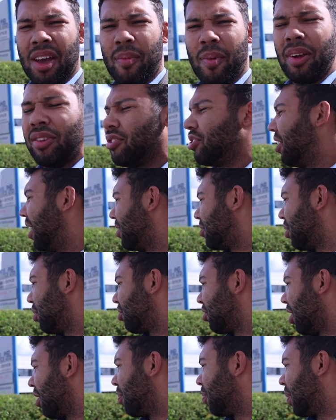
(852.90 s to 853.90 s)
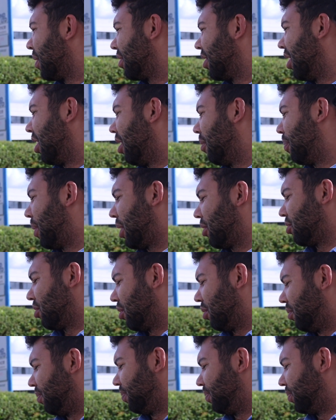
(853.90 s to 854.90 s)
which is also pretty low on
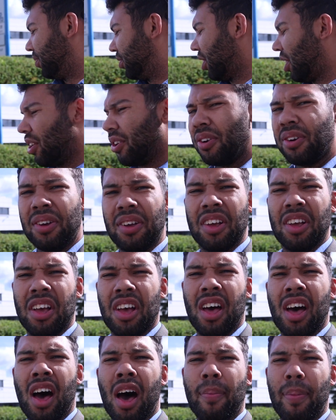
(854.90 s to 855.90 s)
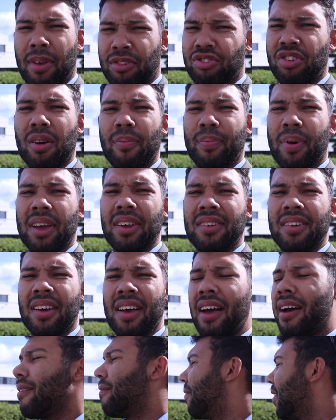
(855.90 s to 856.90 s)
petrol, so I best jump in
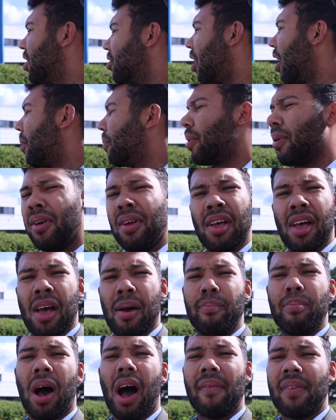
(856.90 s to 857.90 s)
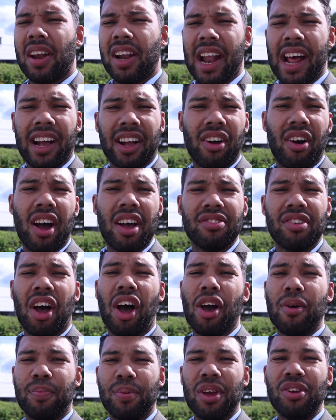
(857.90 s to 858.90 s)
and fill her up. But other than that, guys, I
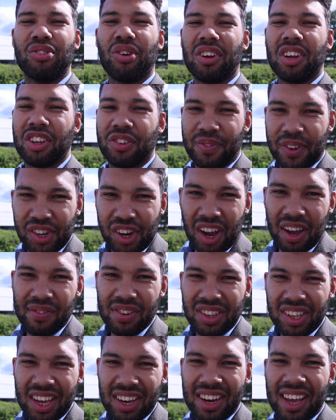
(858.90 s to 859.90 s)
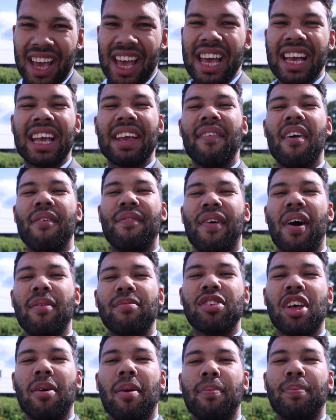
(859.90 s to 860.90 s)
hope you enjoyed this video. If you did, give it a
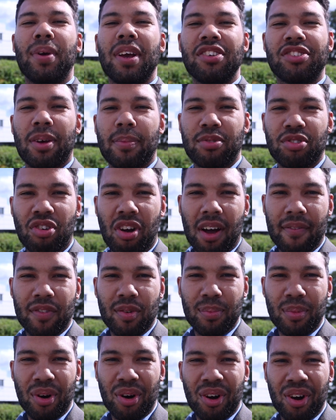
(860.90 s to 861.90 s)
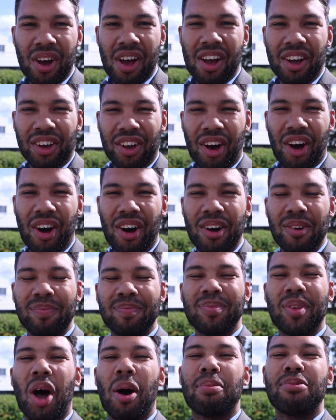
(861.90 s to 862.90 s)
thumbs up and please subscribe for more car
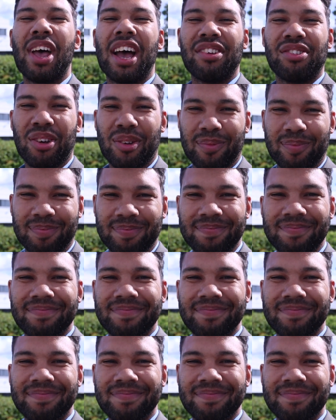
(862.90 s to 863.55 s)
obsession.